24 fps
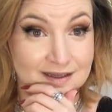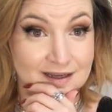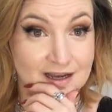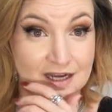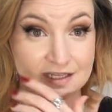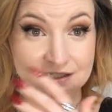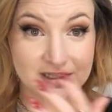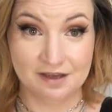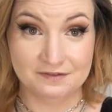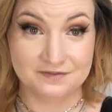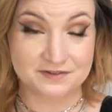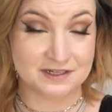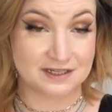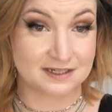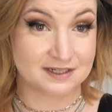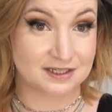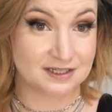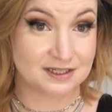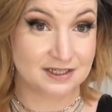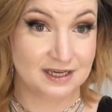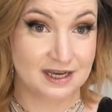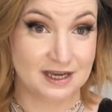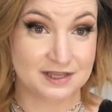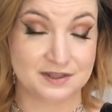I loved it.
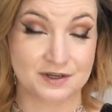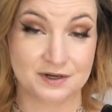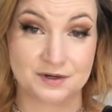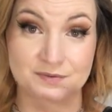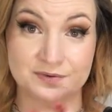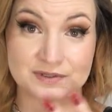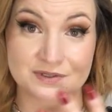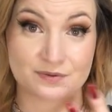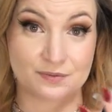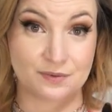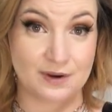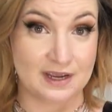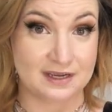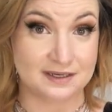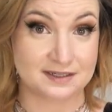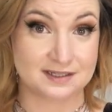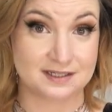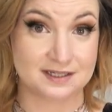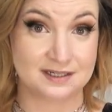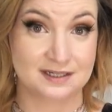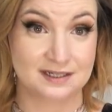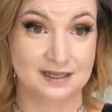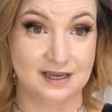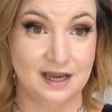I thought it was
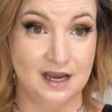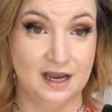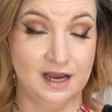great.